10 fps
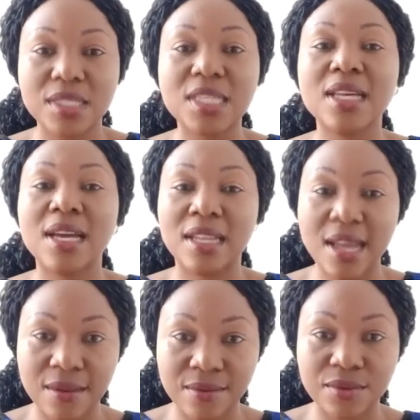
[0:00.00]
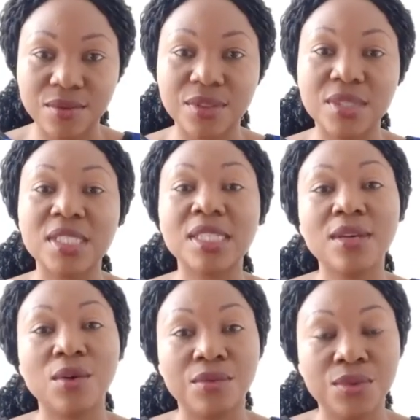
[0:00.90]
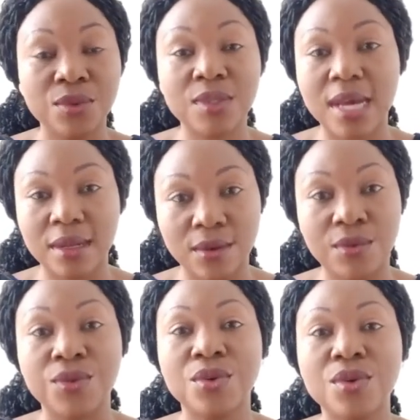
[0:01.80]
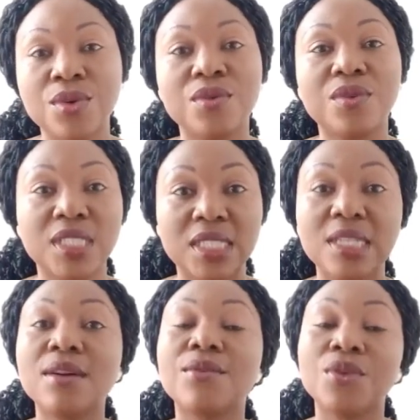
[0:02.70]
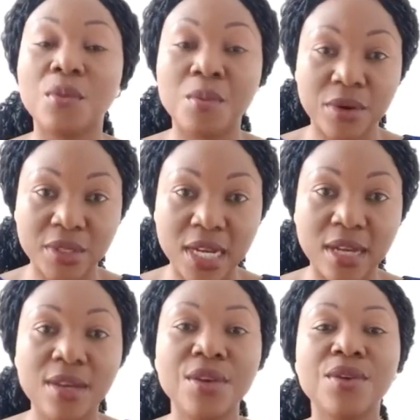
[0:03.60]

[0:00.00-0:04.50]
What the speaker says: Stay alive for the sake of those that love you, for the sake of your mother,